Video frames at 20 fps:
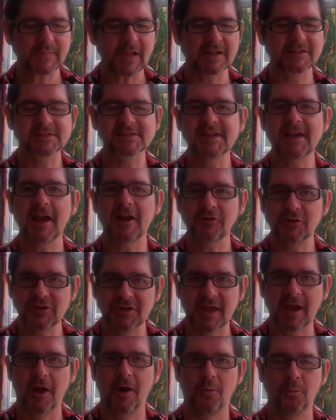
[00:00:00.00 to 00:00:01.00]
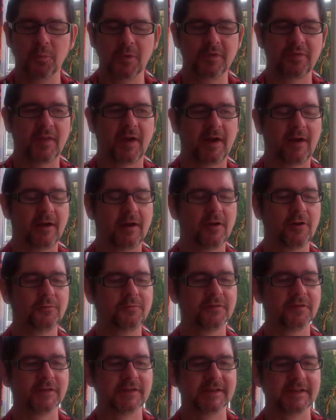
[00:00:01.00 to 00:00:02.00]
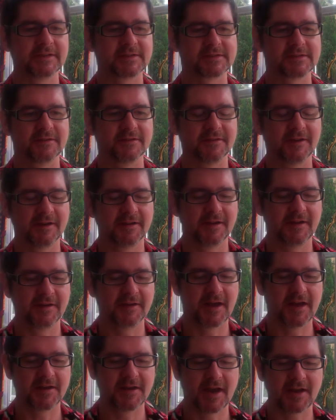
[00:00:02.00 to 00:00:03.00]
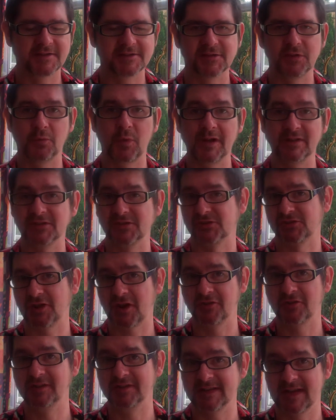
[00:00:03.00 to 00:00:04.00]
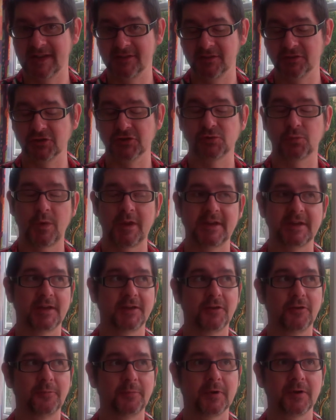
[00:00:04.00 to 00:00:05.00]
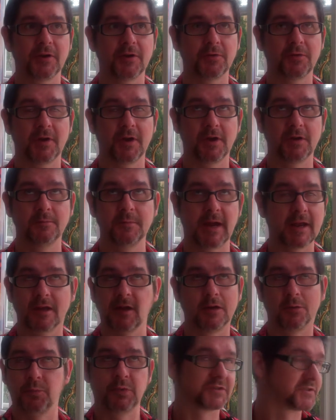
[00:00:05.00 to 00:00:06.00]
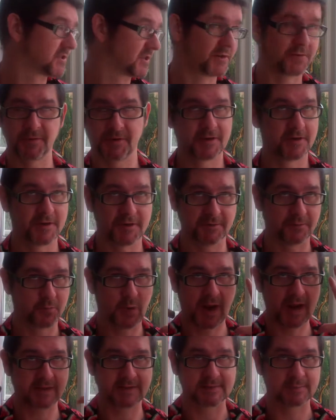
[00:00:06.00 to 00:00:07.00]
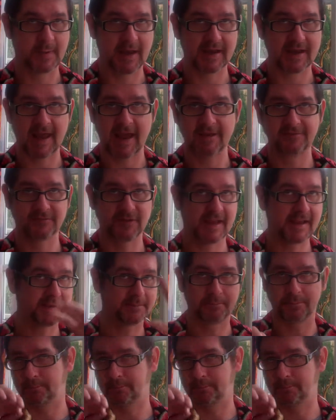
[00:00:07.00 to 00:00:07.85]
see how you get on with that. Hopefully it's a nicer way to start the day than just waking up and going, oh my god, what's going on? Why is my life like